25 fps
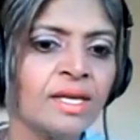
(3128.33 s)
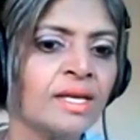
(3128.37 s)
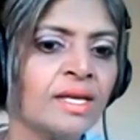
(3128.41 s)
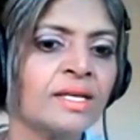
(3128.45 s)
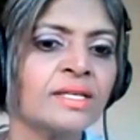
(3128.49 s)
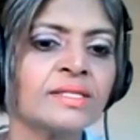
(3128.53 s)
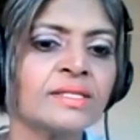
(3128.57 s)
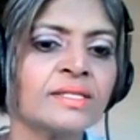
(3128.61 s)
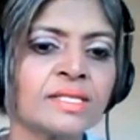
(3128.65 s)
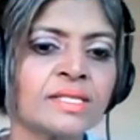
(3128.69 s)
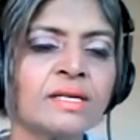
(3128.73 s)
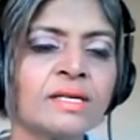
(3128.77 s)

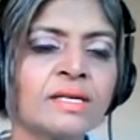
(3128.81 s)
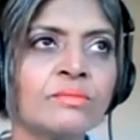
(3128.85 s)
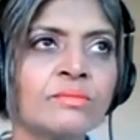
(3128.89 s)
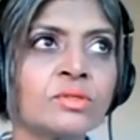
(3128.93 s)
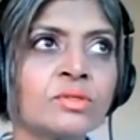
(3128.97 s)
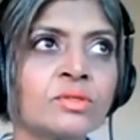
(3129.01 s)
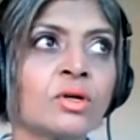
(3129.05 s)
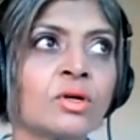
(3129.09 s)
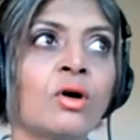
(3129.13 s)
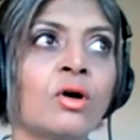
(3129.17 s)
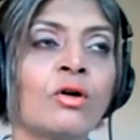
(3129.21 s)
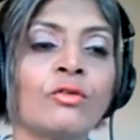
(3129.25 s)
in
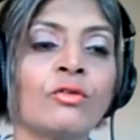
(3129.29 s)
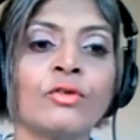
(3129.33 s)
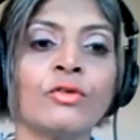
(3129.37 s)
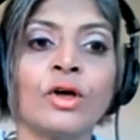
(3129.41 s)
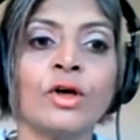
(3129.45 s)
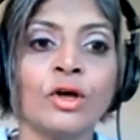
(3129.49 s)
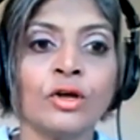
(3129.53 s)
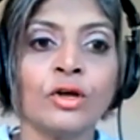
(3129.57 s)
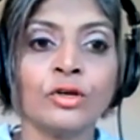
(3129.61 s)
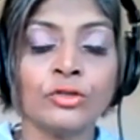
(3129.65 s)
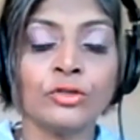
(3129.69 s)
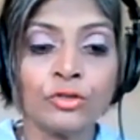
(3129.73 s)
terms of
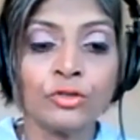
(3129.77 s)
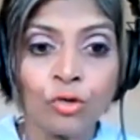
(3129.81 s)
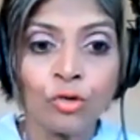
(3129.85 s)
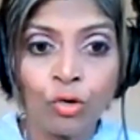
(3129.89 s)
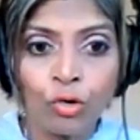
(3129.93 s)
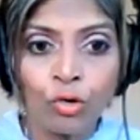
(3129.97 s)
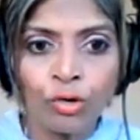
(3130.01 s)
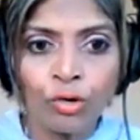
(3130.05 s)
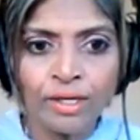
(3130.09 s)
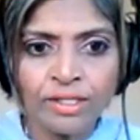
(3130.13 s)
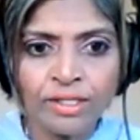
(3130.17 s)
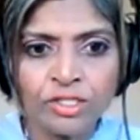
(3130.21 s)

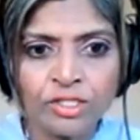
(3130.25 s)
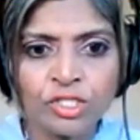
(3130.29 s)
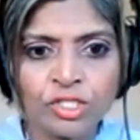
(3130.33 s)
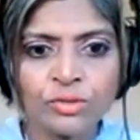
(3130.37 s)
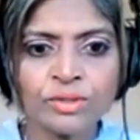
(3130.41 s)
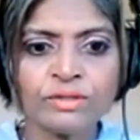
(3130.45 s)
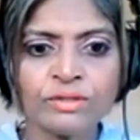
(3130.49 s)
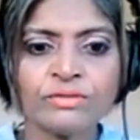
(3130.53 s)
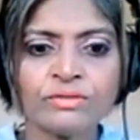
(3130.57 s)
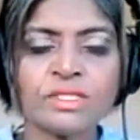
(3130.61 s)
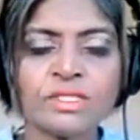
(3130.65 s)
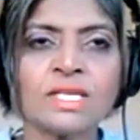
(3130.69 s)
your
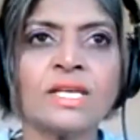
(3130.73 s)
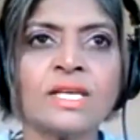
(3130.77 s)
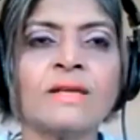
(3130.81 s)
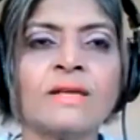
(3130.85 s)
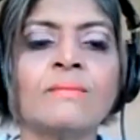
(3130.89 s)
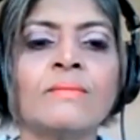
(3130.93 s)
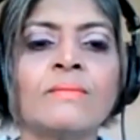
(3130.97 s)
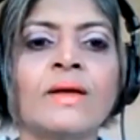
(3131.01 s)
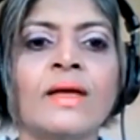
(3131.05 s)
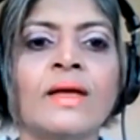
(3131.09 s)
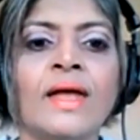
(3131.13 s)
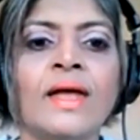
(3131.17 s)
intuitive
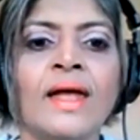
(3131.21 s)
team,